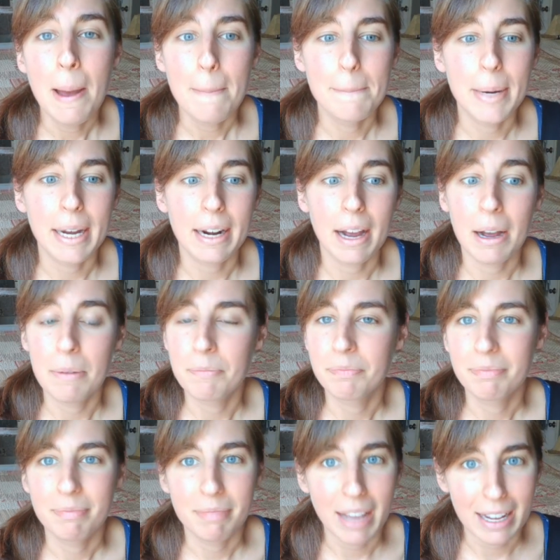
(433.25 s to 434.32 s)
But
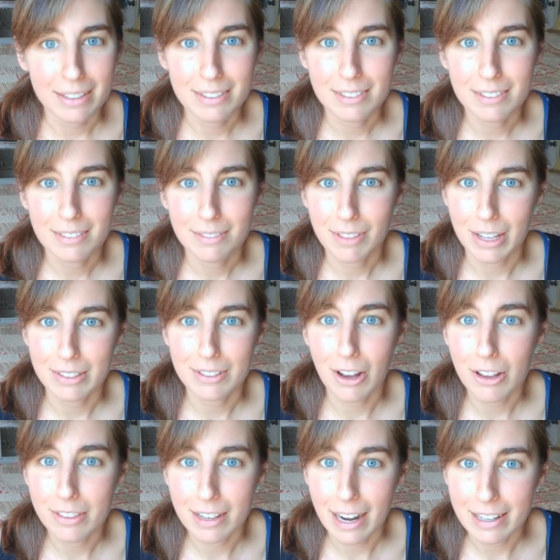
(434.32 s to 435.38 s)
um, that's that's
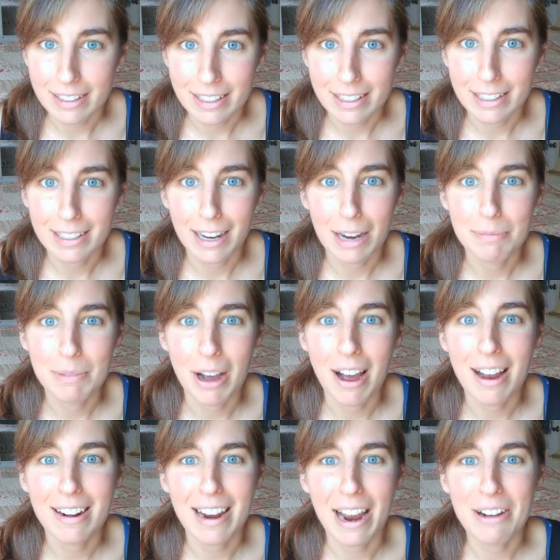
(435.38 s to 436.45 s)
all that I need. I'm
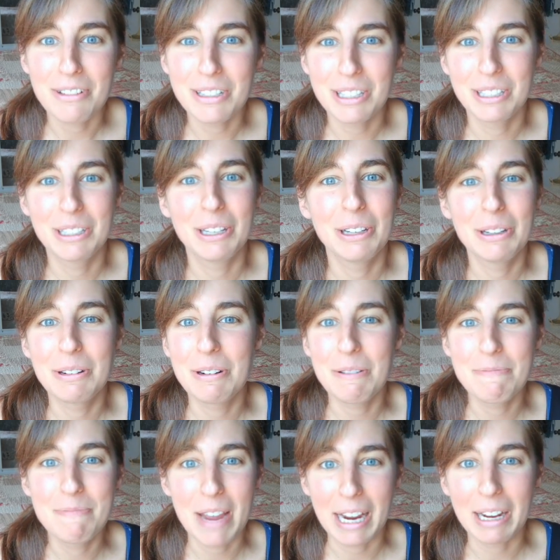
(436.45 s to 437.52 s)
not out to
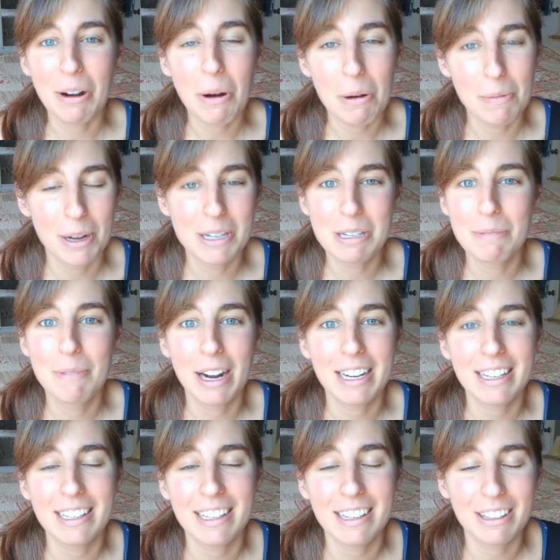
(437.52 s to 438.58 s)
make a whole bunch of
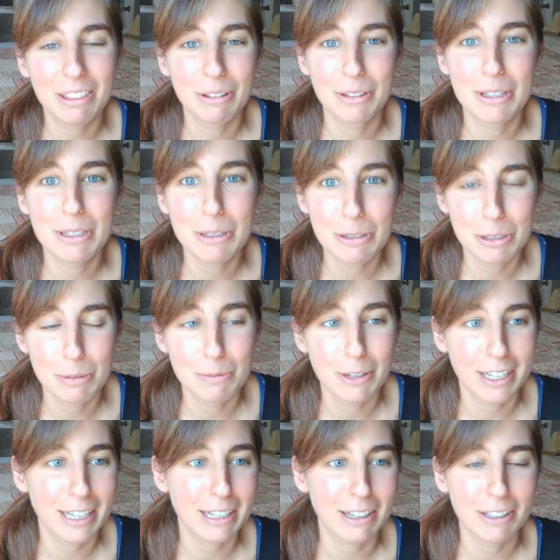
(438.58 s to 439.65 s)
money through this YouTube
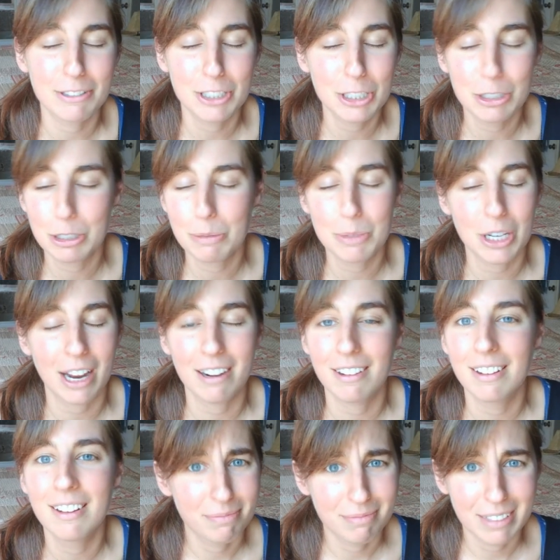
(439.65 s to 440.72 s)
video or YouTube
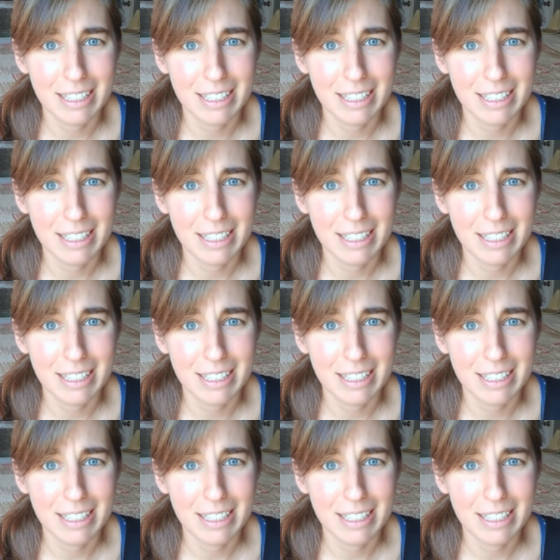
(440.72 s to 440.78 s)
channel.